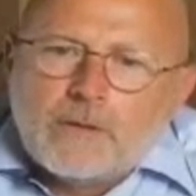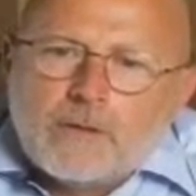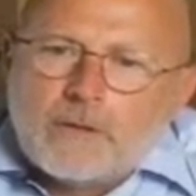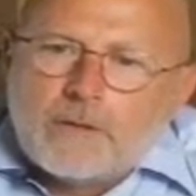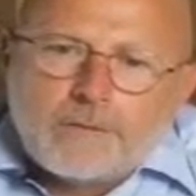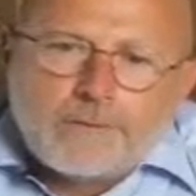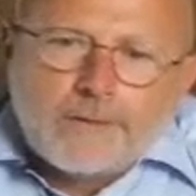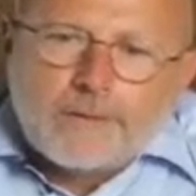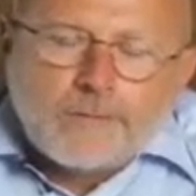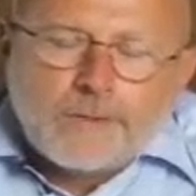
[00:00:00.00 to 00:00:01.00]
They're,
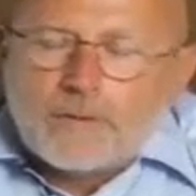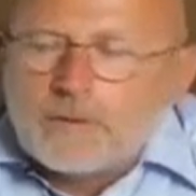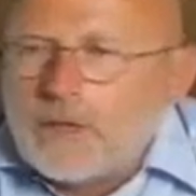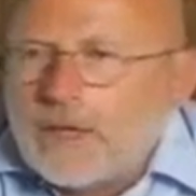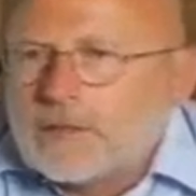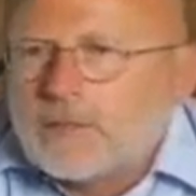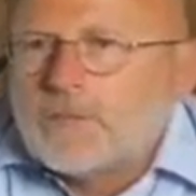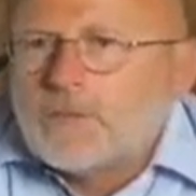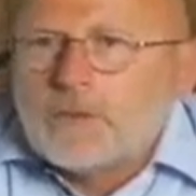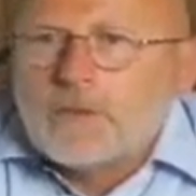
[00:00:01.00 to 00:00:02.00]
you know, middle class,
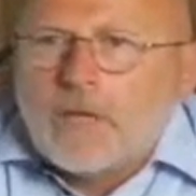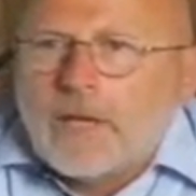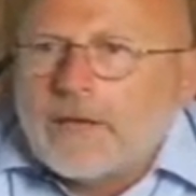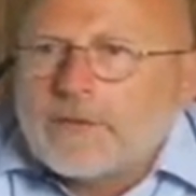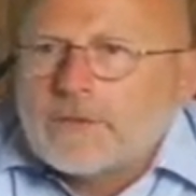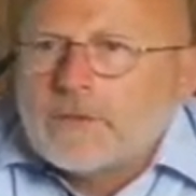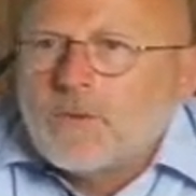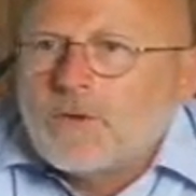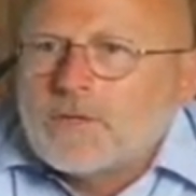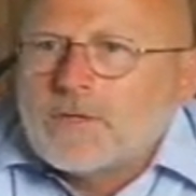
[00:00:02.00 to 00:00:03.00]
upper middle class. He
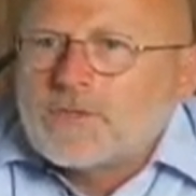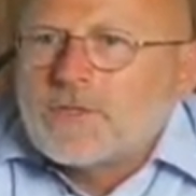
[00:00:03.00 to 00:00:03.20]
worked in a